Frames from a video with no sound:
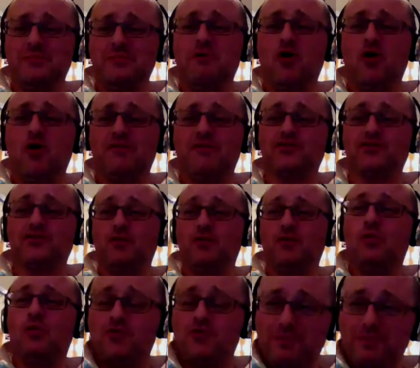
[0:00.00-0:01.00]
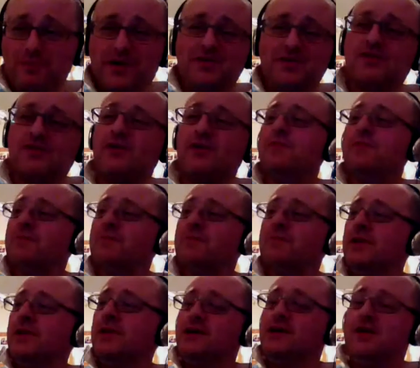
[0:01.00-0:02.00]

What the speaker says: to feel. I'm beginning to